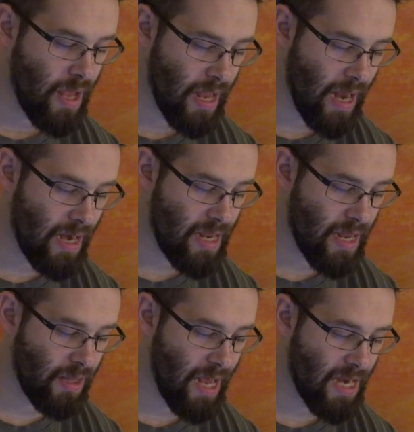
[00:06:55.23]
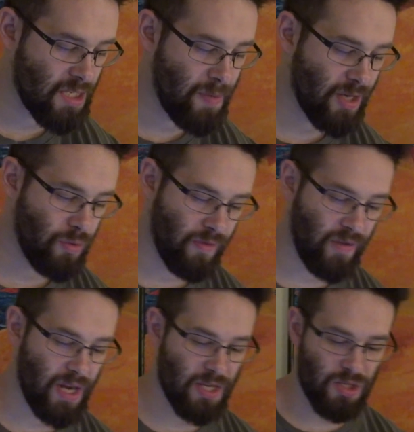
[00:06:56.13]
in any ill aspect with
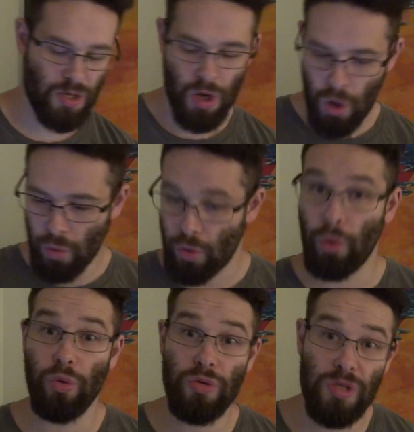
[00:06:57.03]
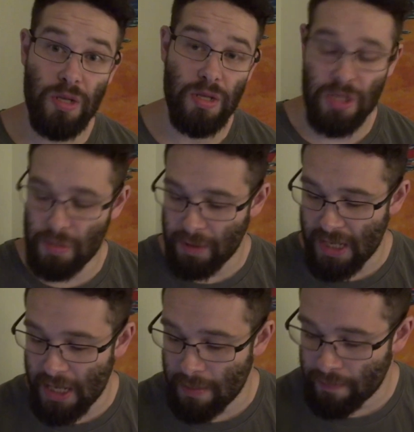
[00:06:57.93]
Venus, rules the
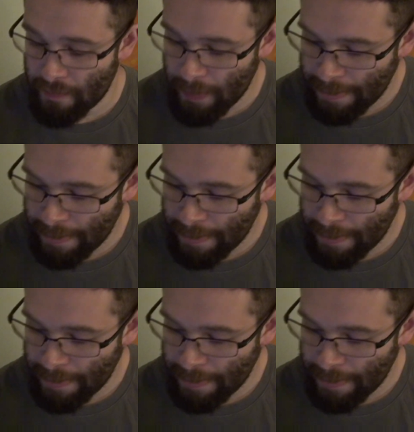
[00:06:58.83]
spleen.